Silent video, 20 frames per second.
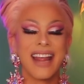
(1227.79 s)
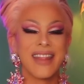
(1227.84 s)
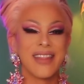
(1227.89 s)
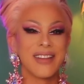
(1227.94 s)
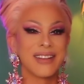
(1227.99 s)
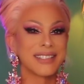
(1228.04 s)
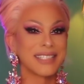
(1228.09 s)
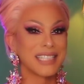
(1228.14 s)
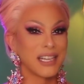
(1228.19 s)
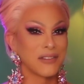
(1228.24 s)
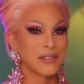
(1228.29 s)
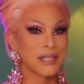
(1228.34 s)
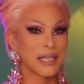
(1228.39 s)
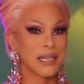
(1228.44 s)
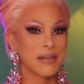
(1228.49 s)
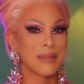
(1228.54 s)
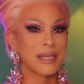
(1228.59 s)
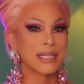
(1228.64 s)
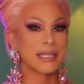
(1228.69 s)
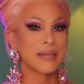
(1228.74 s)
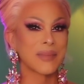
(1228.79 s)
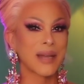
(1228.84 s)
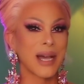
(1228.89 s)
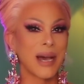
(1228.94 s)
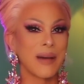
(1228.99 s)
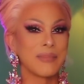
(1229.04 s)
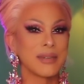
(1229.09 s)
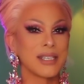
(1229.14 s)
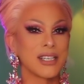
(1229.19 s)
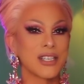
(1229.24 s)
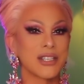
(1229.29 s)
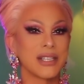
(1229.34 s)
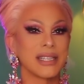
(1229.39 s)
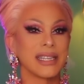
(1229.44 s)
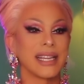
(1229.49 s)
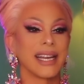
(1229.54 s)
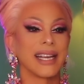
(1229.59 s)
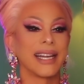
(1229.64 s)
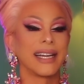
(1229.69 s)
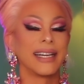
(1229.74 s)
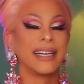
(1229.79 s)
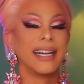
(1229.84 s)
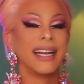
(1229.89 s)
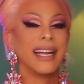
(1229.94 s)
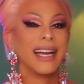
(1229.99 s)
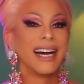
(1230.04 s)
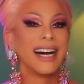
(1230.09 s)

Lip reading: There's definitely going to be some competition there.